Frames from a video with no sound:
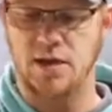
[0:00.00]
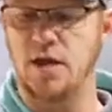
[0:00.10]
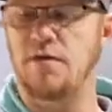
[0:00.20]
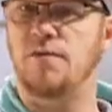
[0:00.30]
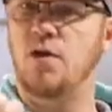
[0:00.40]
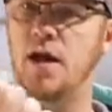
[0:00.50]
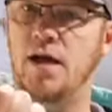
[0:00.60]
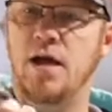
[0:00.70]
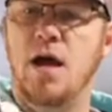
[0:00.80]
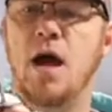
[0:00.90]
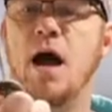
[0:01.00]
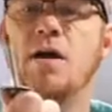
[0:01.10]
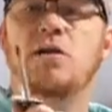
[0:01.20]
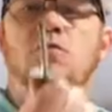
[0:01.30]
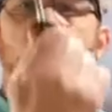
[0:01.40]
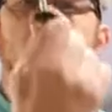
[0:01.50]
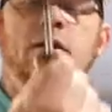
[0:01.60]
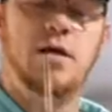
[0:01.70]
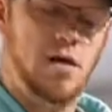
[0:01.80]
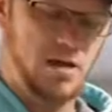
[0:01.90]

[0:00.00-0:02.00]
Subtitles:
and on the front I used one